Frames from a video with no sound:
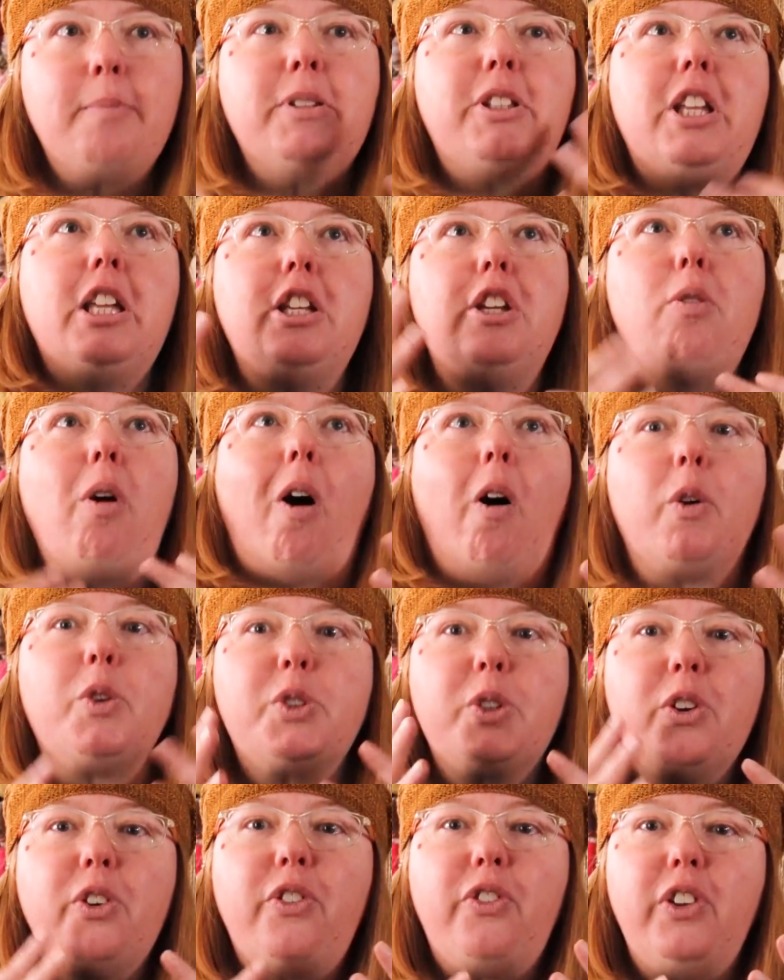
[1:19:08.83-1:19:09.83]
but then you
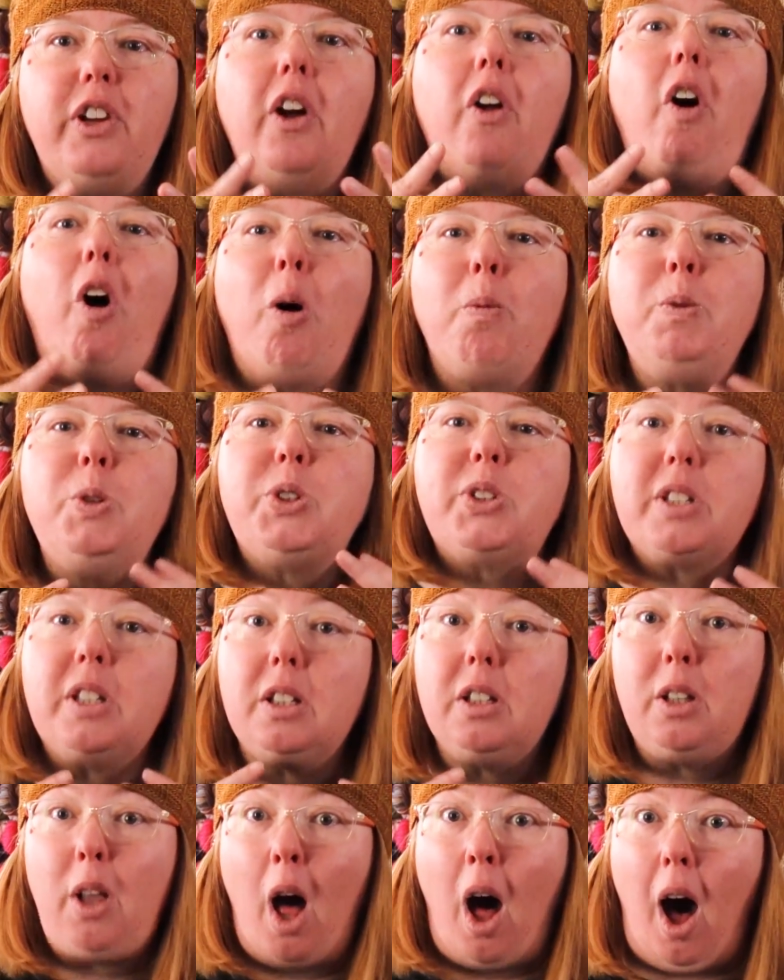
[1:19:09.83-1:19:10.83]
also feel almost a
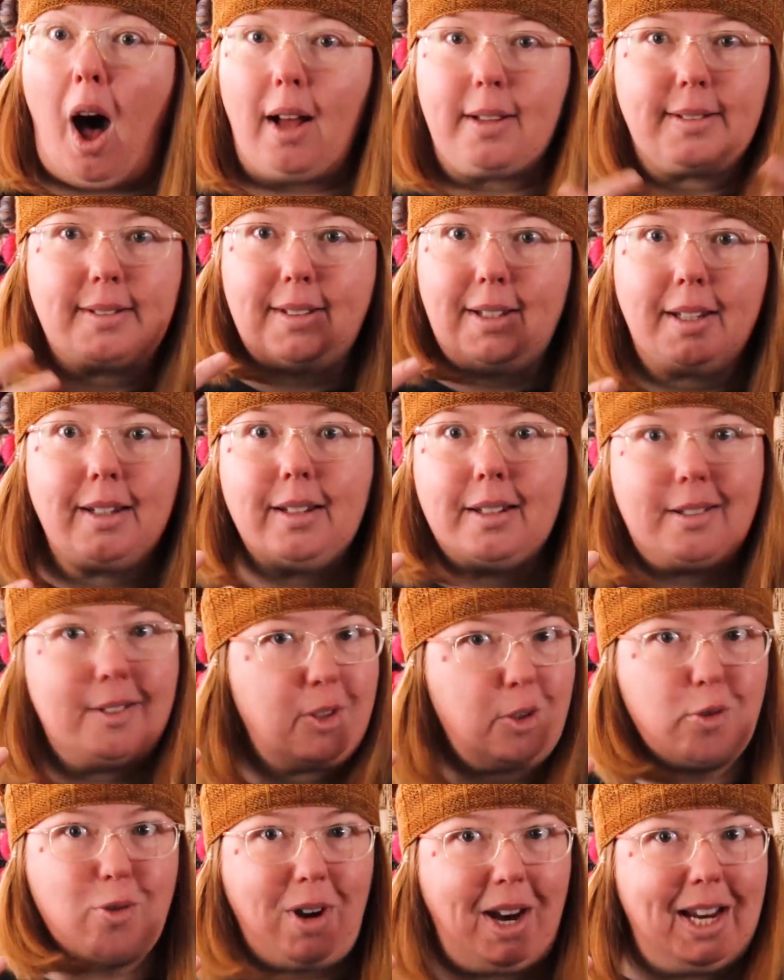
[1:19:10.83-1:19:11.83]
loss in a
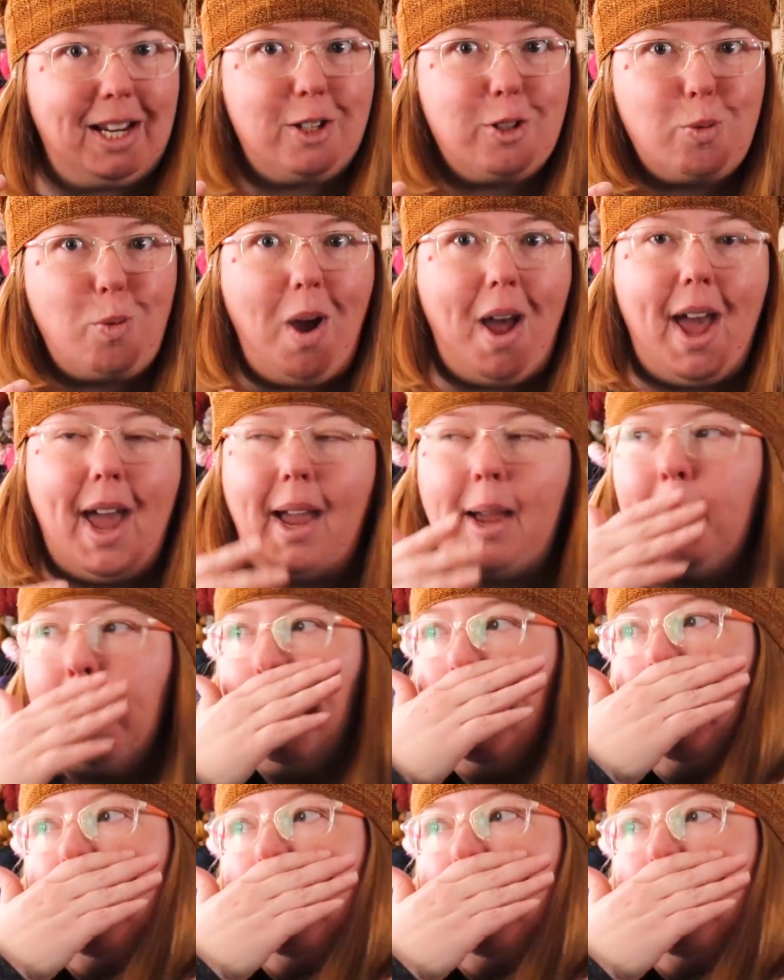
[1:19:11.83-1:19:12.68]
strange way